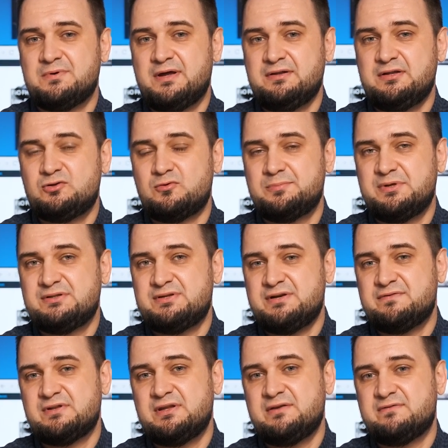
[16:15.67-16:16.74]
and it will be
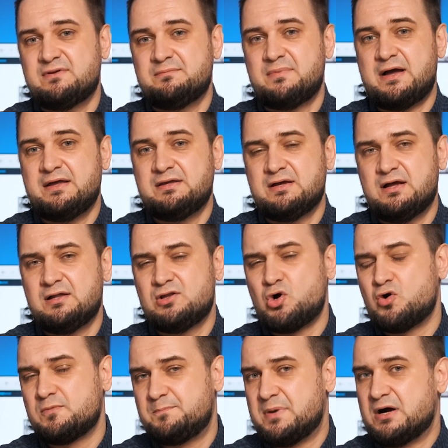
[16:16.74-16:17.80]
driven even by
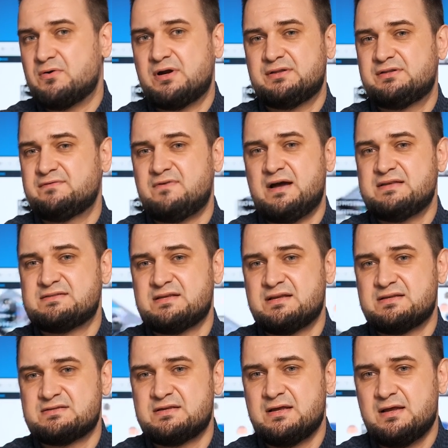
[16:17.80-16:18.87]
lower power
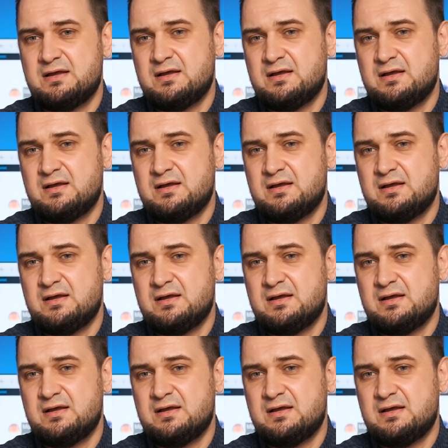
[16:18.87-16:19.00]
devices,